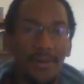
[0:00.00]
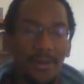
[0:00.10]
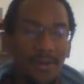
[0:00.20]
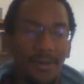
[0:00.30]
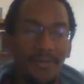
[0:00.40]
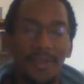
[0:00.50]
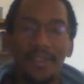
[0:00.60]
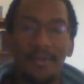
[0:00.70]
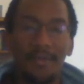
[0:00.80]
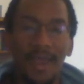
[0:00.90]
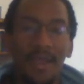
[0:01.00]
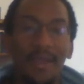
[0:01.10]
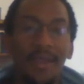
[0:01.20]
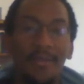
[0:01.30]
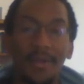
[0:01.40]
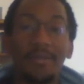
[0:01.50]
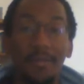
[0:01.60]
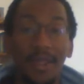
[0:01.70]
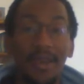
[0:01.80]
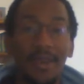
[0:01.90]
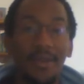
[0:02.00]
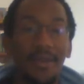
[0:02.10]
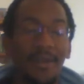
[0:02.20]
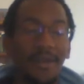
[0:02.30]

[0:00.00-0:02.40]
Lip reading: or Vince McMahon, but he was bleeding.